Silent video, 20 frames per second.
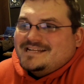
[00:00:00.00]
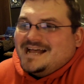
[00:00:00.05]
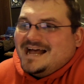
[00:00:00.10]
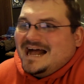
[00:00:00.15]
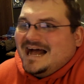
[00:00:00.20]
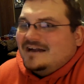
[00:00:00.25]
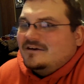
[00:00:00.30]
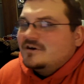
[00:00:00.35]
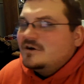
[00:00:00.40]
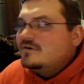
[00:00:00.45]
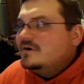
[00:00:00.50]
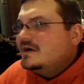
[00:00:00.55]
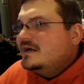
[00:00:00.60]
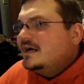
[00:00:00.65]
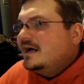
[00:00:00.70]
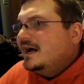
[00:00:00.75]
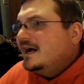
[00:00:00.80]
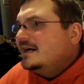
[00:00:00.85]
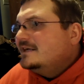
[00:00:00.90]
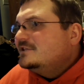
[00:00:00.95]
I don't know.
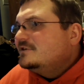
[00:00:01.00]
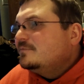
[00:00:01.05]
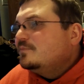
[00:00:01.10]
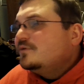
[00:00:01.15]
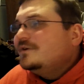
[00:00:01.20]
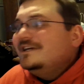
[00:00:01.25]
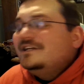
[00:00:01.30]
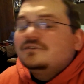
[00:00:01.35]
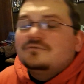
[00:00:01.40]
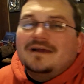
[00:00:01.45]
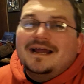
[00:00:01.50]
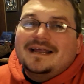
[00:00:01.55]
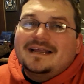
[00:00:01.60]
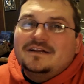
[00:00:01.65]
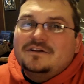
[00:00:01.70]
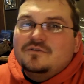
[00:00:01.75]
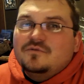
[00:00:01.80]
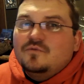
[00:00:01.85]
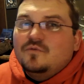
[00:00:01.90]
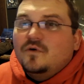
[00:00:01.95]
Debris
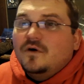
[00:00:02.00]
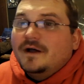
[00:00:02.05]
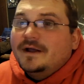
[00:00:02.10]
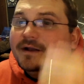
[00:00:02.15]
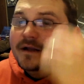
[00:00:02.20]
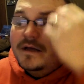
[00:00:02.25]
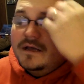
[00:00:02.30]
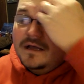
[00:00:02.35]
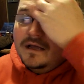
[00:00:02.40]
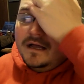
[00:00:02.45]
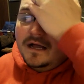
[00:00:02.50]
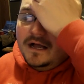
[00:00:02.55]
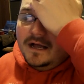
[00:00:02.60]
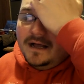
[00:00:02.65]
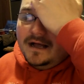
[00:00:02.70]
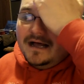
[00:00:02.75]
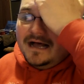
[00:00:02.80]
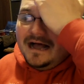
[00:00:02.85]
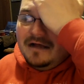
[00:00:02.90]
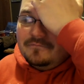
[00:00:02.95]
Dragon to 1.
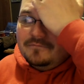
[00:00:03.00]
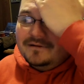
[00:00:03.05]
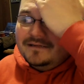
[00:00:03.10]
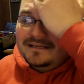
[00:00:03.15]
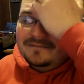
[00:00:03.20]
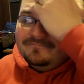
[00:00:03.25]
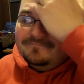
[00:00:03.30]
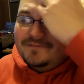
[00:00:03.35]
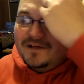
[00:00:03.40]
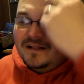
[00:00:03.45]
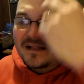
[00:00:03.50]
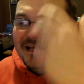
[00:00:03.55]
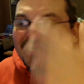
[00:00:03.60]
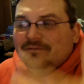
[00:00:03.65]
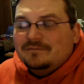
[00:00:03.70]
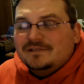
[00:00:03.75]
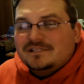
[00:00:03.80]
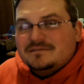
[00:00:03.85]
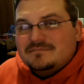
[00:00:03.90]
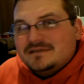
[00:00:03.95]
I really felt like
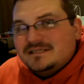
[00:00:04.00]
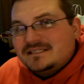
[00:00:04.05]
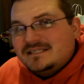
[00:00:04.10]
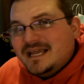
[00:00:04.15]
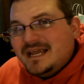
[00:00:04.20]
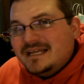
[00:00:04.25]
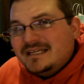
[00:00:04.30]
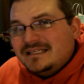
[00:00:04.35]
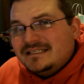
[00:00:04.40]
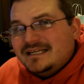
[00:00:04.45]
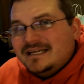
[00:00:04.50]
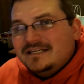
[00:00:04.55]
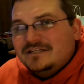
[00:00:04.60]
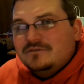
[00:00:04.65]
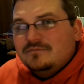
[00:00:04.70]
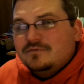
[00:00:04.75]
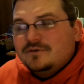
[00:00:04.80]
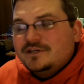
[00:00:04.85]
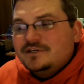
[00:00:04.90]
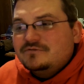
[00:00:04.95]
it was a mistake to take
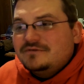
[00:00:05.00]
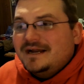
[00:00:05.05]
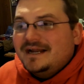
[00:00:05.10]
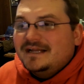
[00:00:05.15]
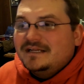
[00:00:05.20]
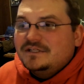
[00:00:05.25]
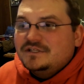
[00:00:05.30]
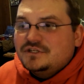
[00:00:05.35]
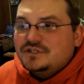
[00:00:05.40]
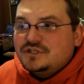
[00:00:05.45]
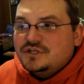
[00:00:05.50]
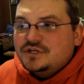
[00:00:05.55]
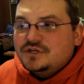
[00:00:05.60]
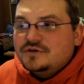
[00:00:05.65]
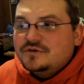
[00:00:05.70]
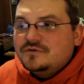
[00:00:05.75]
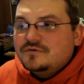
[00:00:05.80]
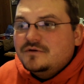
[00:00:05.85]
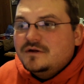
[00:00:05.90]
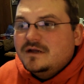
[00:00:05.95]
Debris Dragon to
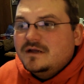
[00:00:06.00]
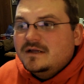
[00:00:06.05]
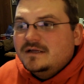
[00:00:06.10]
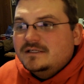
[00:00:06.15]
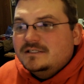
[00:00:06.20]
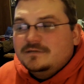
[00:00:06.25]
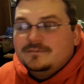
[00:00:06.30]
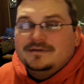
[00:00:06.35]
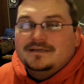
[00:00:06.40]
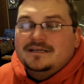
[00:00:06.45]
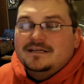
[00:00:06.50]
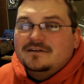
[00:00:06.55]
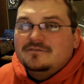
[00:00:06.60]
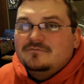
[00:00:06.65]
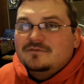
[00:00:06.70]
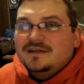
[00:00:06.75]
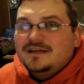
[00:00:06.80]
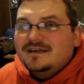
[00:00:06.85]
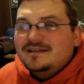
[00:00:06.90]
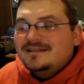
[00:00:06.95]
2 to
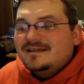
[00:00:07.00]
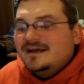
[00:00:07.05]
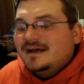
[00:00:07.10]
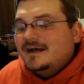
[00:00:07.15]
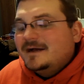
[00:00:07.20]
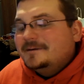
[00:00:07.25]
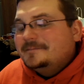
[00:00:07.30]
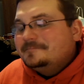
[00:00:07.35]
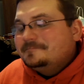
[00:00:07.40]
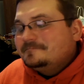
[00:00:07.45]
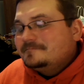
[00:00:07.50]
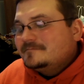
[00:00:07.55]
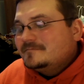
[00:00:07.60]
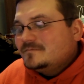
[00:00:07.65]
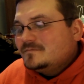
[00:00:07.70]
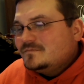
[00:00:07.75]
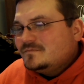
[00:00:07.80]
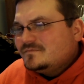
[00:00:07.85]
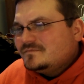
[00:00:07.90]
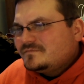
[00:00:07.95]
begin with. I
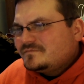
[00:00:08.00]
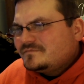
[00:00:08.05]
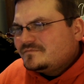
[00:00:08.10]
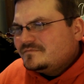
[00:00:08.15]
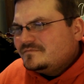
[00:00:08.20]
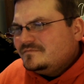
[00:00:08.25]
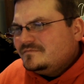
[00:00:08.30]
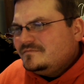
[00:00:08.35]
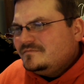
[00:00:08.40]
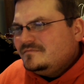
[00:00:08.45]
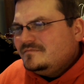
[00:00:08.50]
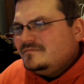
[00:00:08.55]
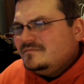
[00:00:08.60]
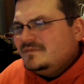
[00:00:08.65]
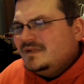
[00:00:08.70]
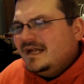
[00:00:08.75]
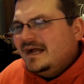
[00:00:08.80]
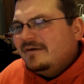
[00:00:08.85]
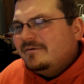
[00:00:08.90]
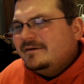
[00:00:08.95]

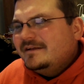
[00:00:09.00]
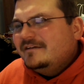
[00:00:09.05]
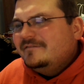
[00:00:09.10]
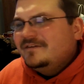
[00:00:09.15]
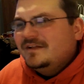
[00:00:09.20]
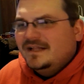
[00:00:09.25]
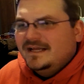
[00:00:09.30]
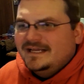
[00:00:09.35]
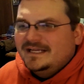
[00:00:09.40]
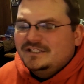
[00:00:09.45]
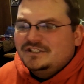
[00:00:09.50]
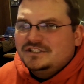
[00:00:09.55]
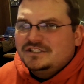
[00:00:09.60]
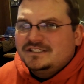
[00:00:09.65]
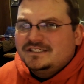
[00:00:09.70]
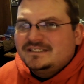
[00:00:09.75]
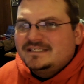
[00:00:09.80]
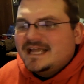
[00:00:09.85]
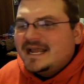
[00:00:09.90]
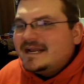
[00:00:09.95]
really felt like it
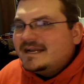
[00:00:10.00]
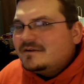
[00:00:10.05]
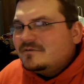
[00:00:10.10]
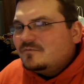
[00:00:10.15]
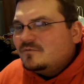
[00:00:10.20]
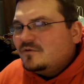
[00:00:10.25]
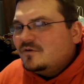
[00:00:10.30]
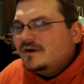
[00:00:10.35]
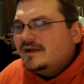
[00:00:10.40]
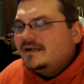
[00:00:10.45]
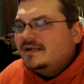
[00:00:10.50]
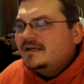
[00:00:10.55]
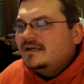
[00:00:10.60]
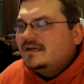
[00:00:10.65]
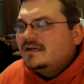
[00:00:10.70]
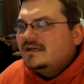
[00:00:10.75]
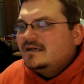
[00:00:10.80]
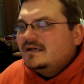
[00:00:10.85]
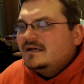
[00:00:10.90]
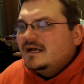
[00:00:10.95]
should have stayed at 1.
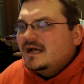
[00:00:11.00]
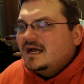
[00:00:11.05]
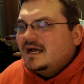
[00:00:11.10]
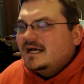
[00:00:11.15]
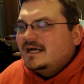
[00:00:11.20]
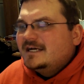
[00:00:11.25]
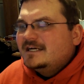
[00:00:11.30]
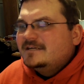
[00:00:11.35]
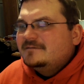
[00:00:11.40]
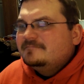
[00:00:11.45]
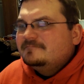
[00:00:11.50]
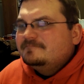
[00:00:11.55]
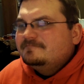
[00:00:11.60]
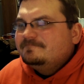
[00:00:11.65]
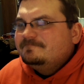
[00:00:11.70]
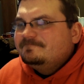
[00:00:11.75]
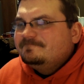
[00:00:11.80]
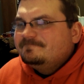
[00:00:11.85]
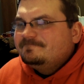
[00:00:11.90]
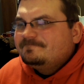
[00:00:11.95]

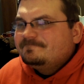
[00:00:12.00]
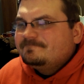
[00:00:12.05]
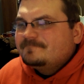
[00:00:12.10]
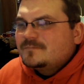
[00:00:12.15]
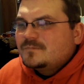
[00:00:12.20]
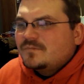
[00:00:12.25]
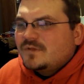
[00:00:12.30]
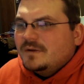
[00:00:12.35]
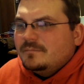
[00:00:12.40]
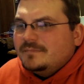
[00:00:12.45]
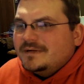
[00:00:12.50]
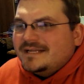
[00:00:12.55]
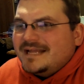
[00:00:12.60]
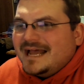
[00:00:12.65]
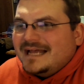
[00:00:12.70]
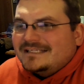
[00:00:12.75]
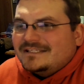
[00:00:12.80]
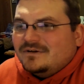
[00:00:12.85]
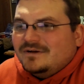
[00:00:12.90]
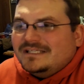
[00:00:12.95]
But
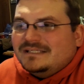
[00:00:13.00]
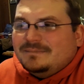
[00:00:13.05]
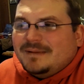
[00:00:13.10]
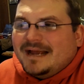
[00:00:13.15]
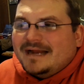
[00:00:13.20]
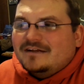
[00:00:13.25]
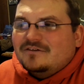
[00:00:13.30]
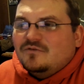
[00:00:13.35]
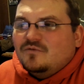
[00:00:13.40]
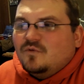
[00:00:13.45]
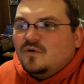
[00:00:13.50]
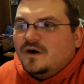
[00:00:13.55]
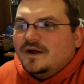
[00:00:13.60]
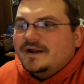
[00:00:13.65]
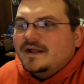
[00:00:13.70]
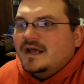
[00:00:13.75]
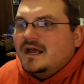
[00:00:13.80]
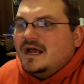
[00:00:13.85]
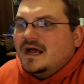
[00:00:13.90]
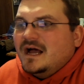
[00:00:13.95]
yeah, so it's back to 1.